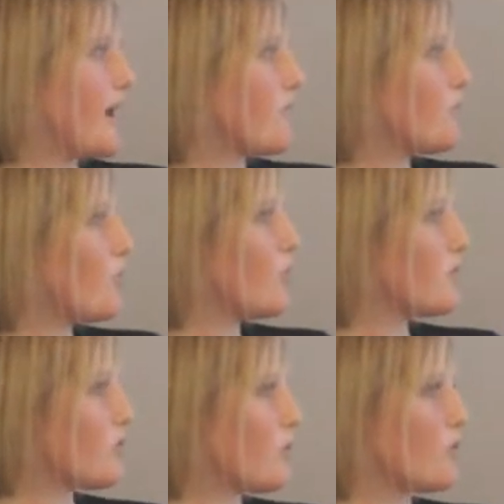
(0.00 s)

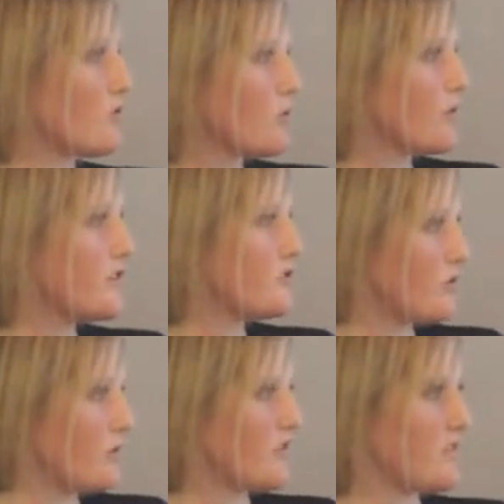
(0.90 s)
platforms or storage
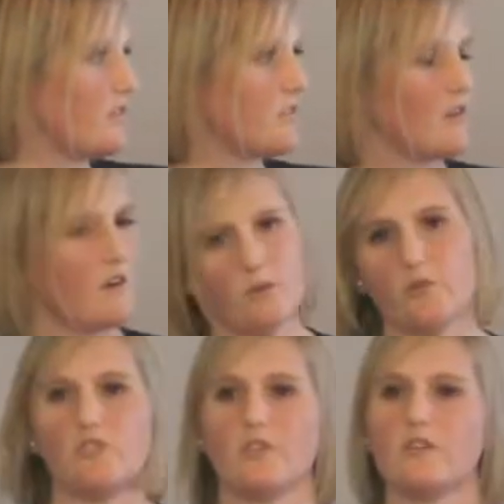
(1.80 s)
services
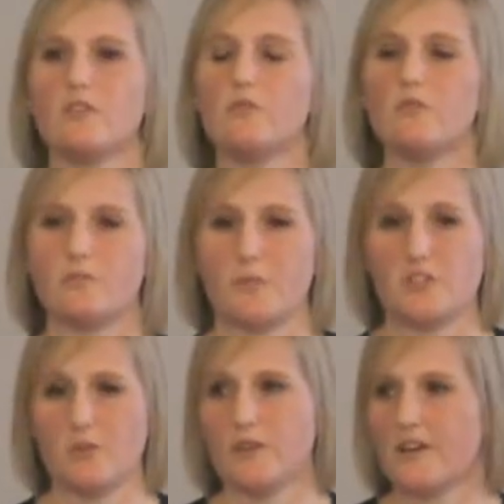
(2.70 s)
which you could use,
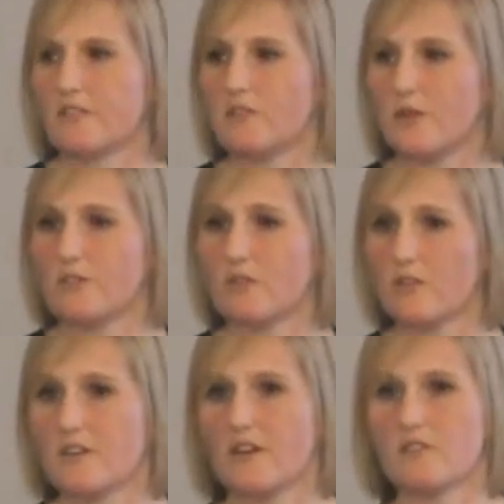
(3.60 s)
but you would have to be
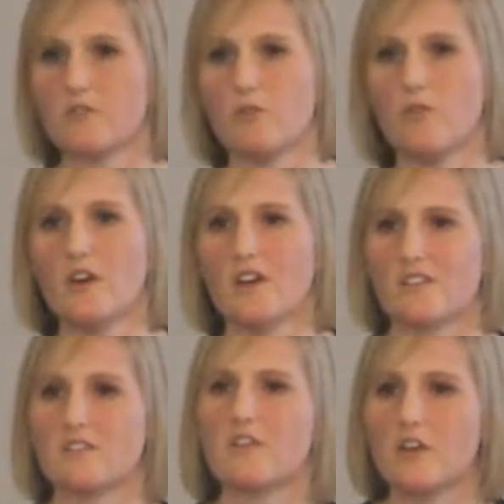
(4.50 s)
certain as to
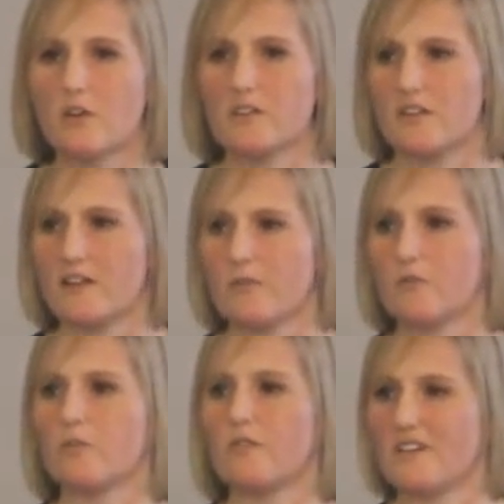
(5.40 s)
the security
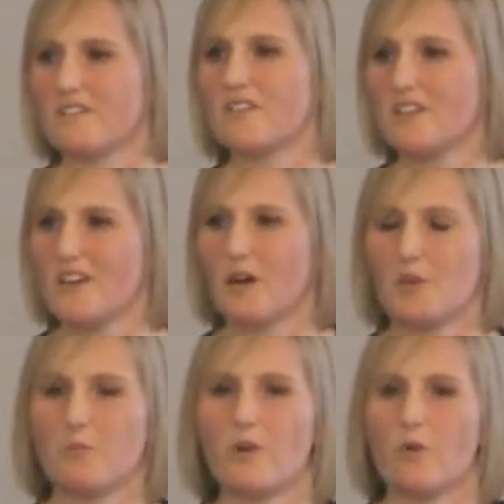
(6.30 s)
level, and I
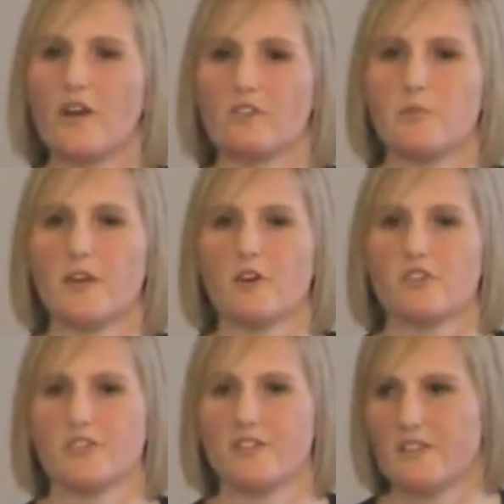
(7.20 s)
mean, we all have to be
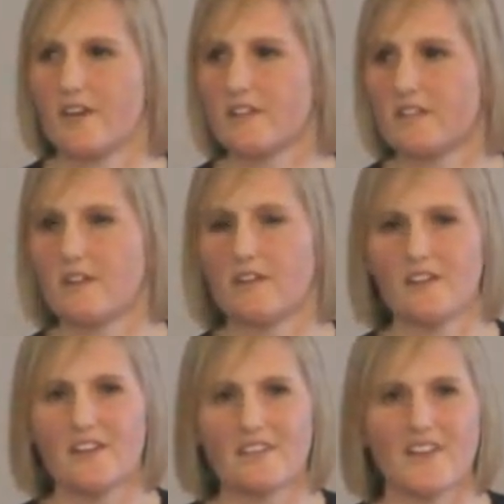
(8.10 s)
conscious that
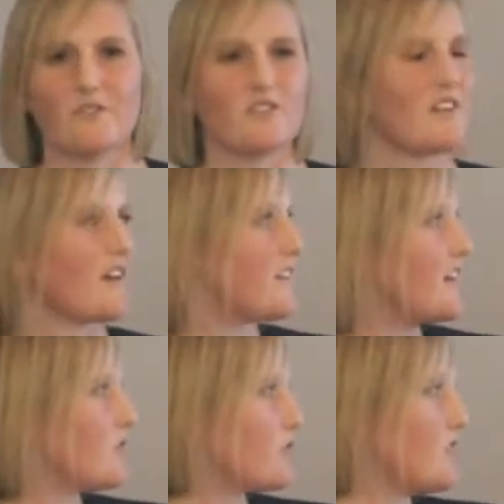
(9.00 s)
they have to take
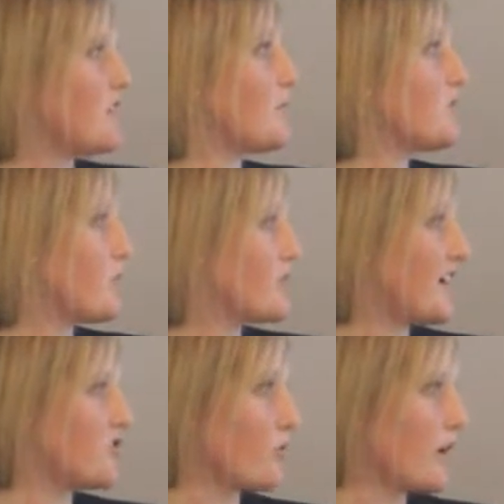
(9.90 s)
necessary steps to
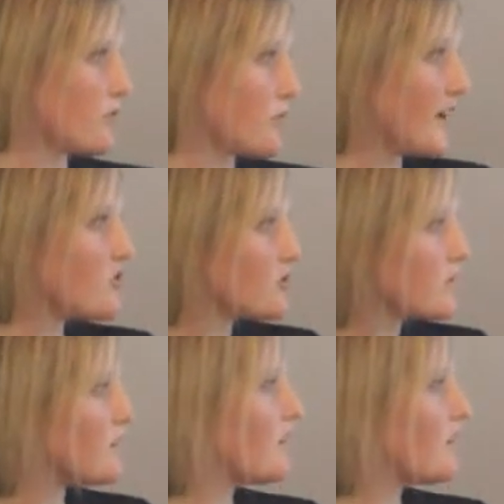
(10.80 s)
protect your information.